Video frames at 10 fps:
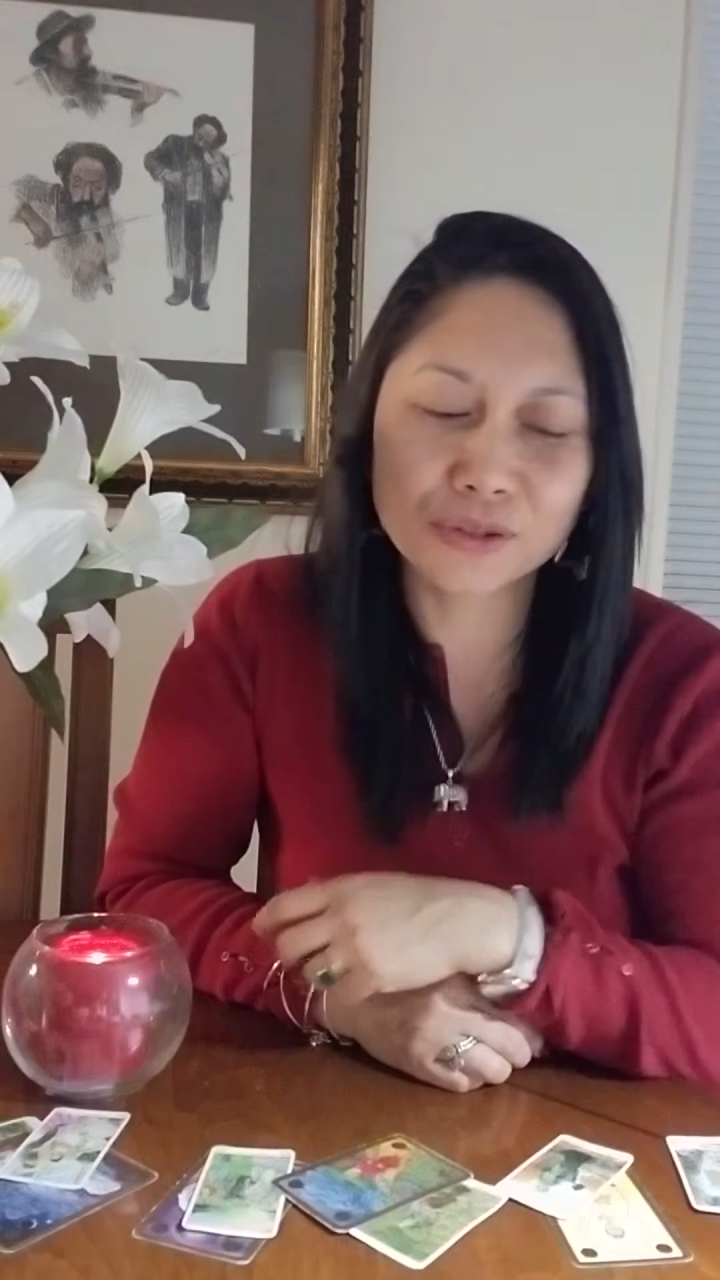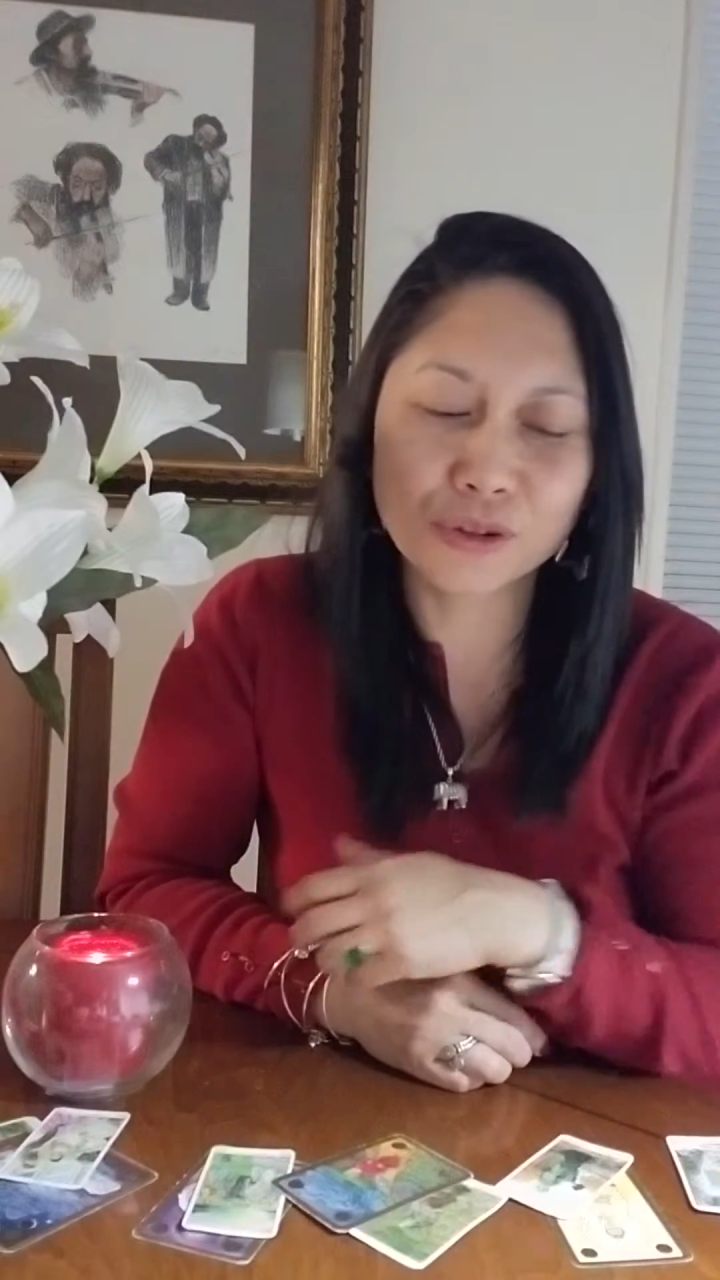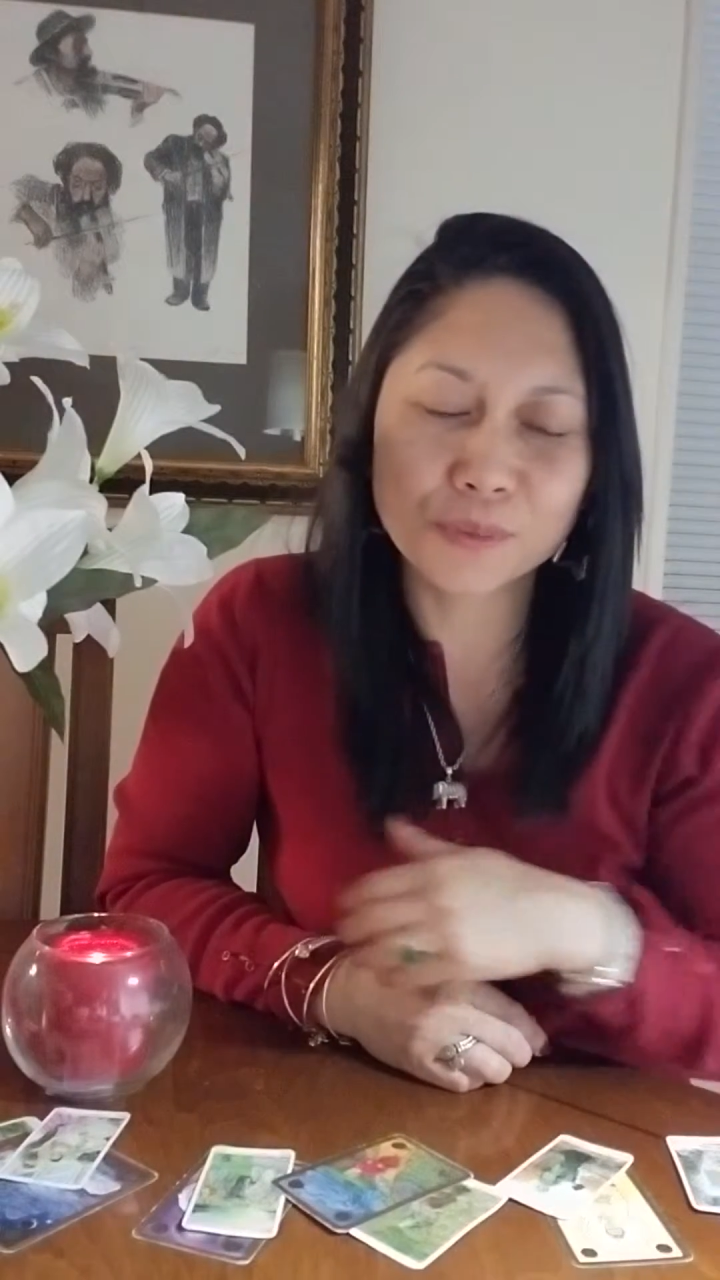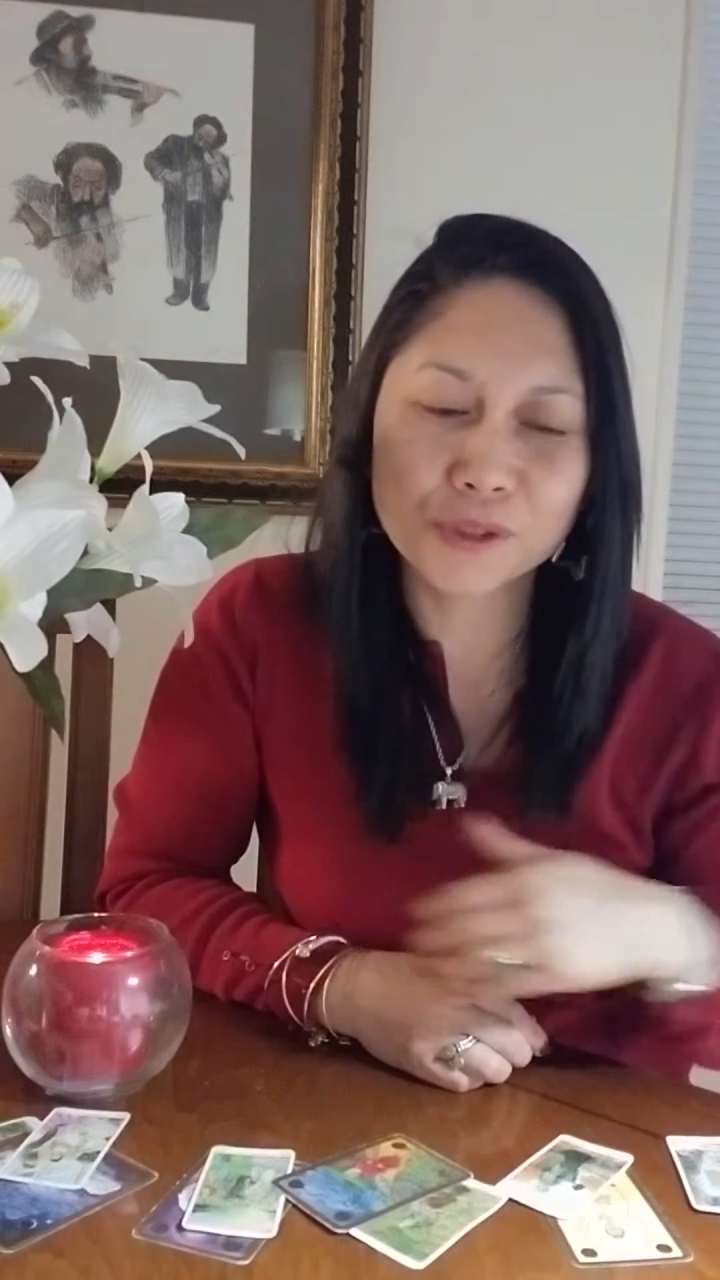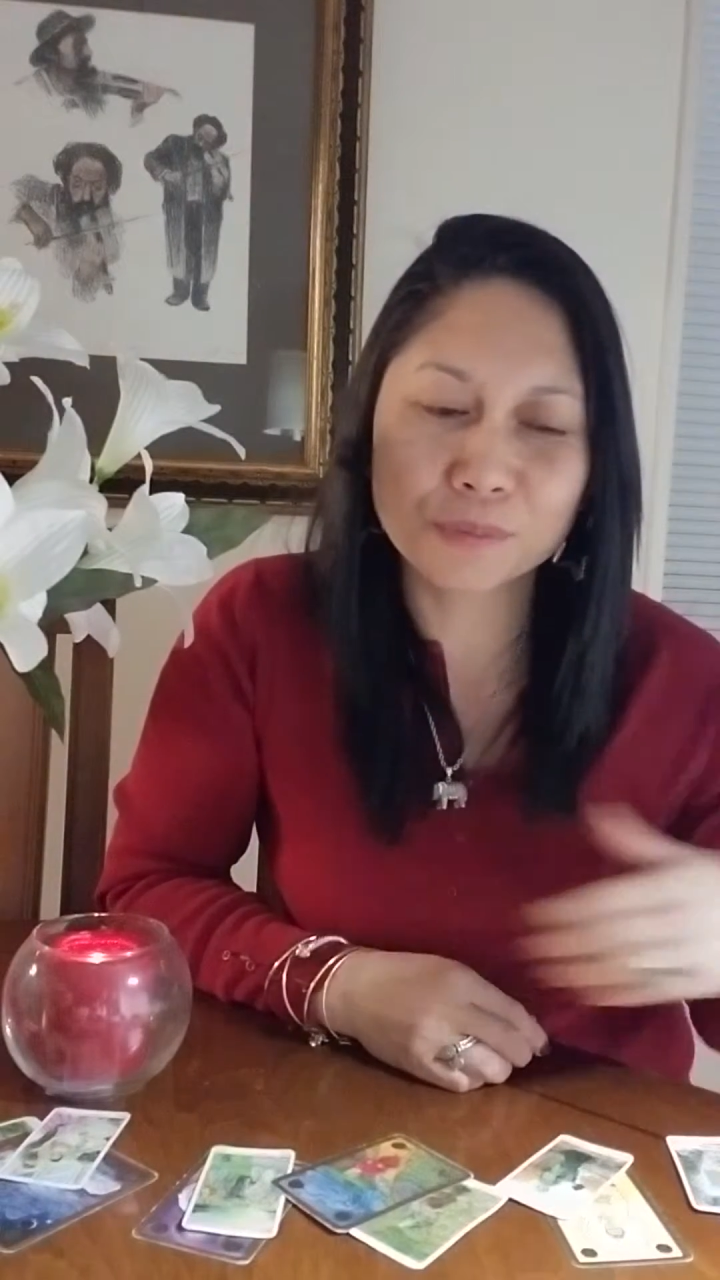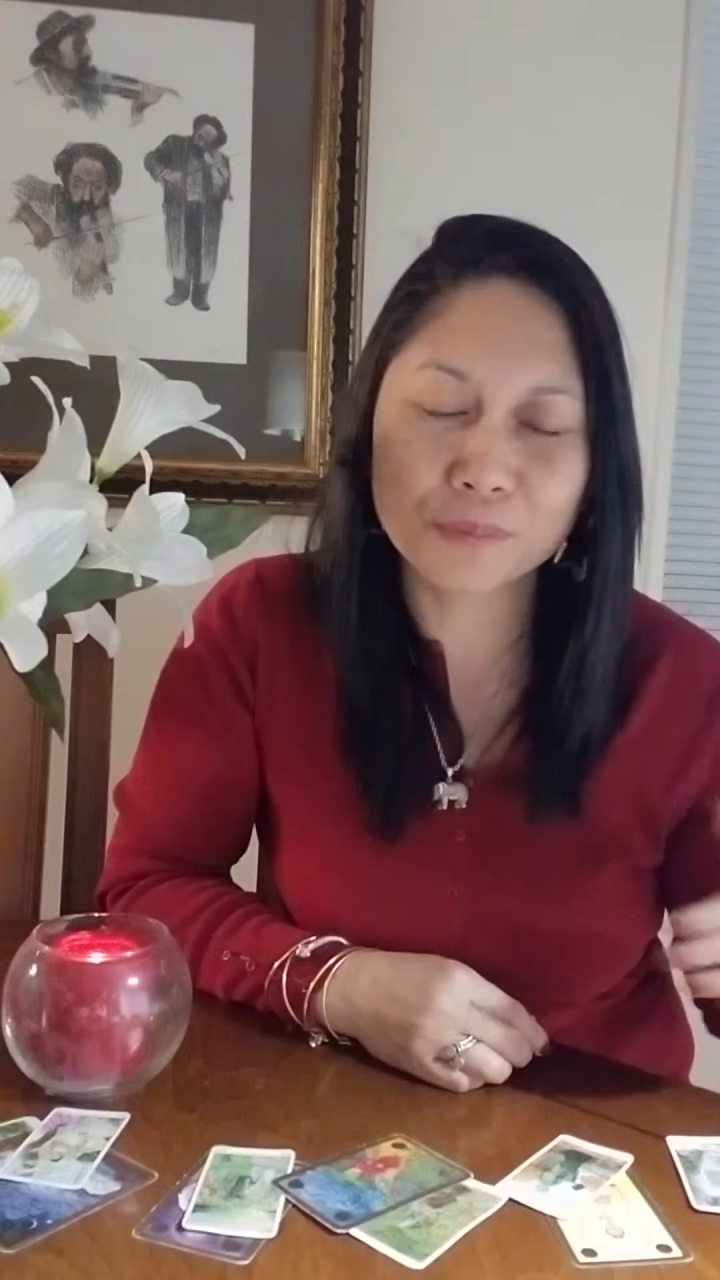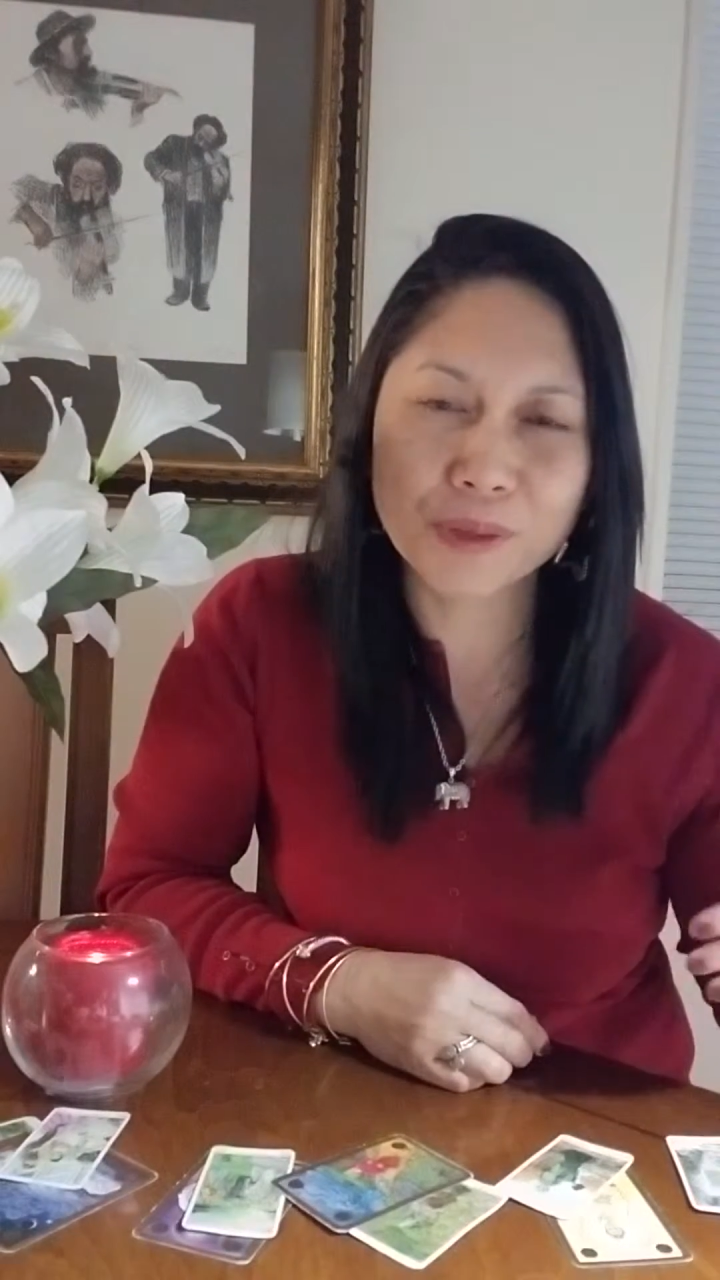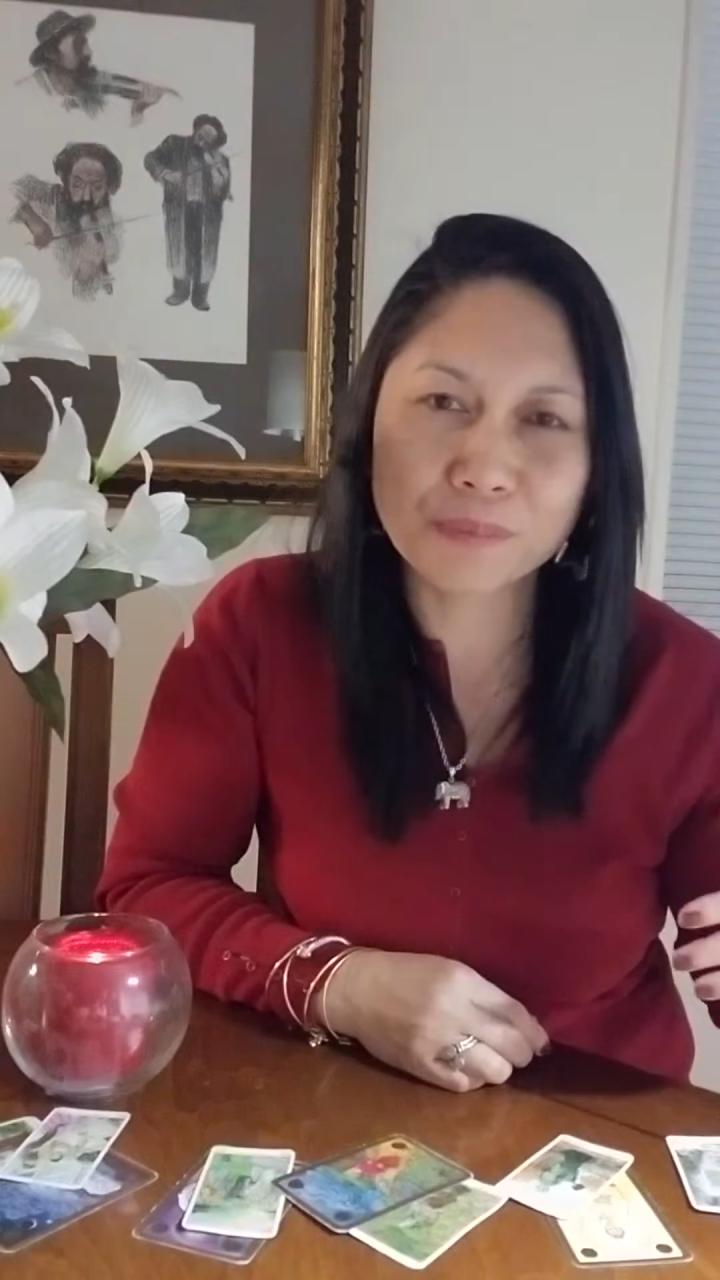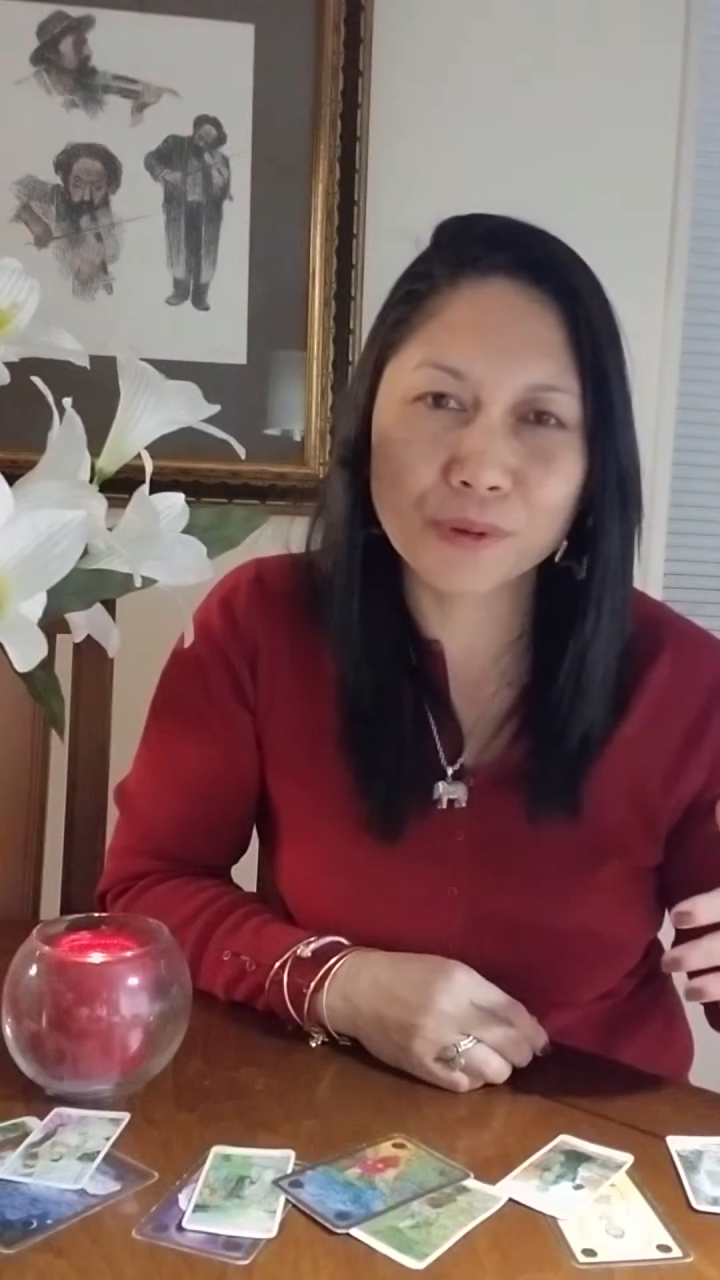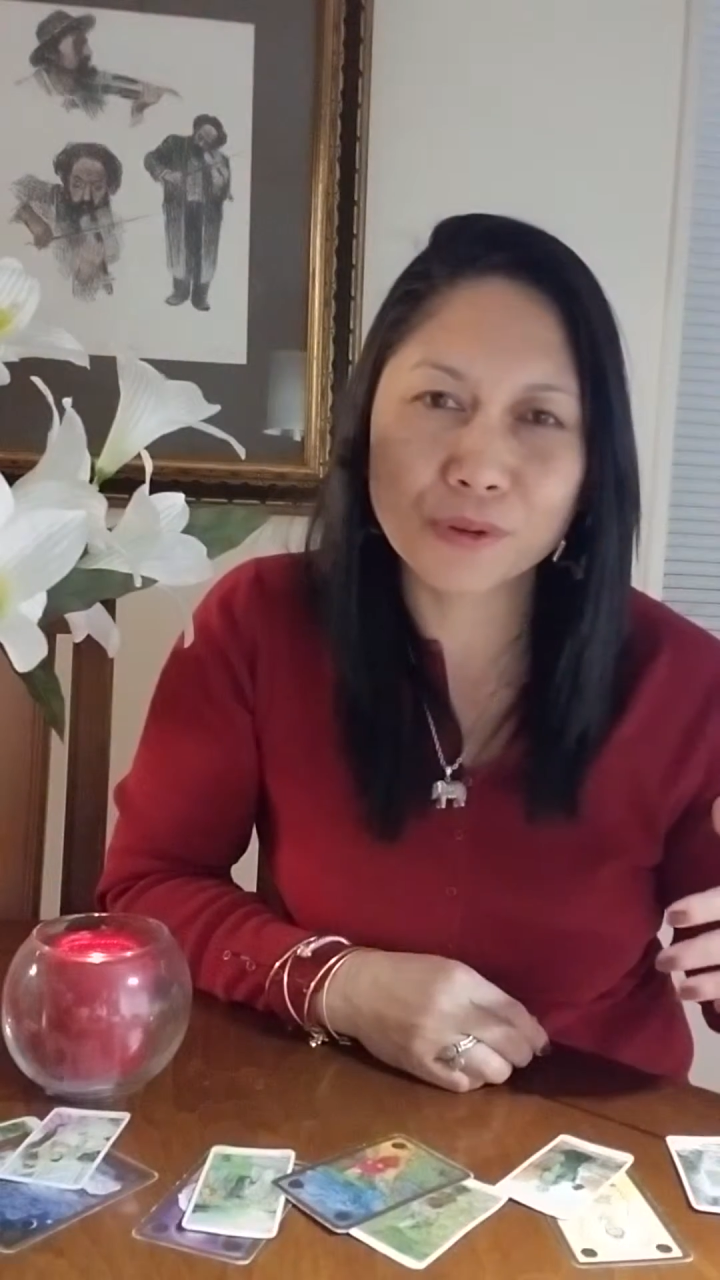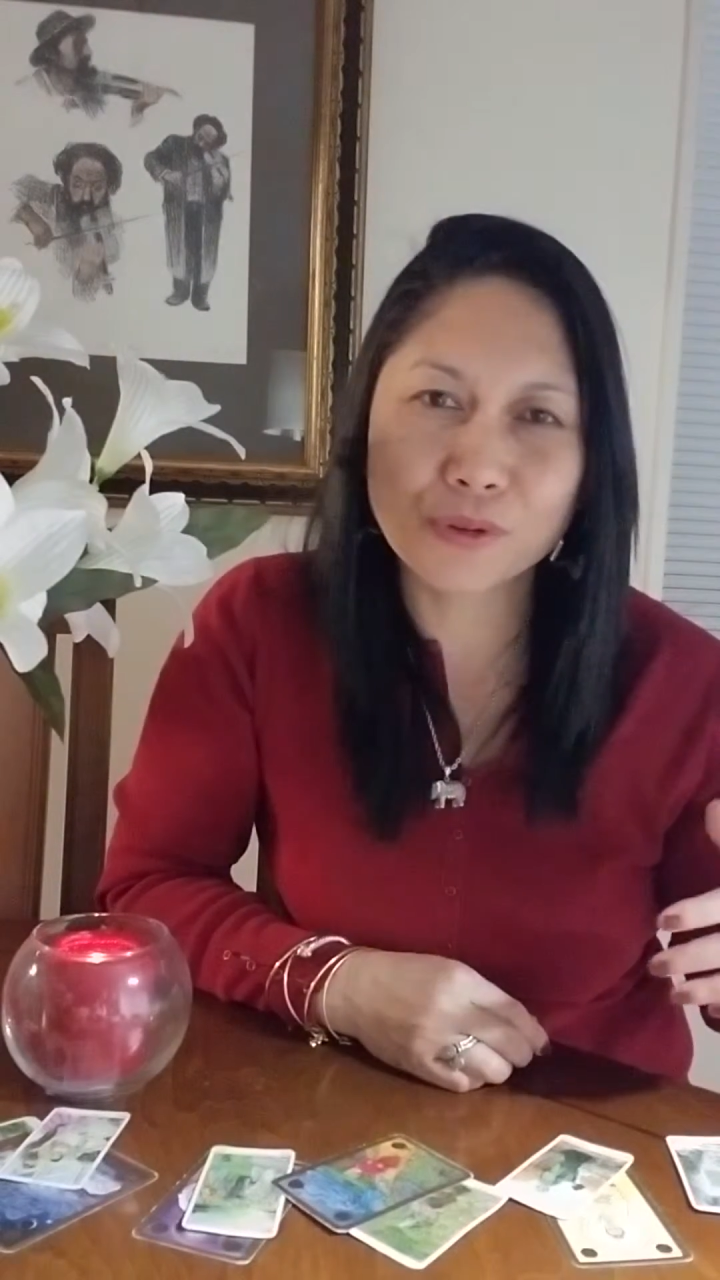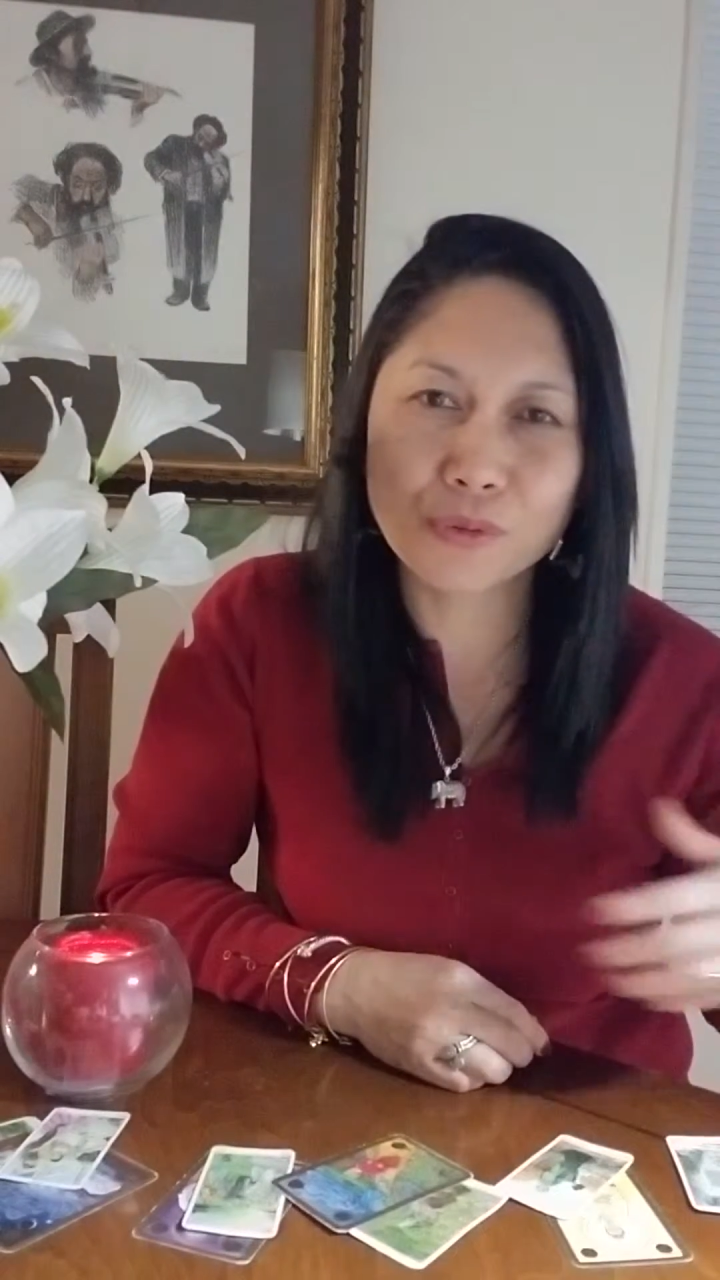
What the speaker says: groups of people who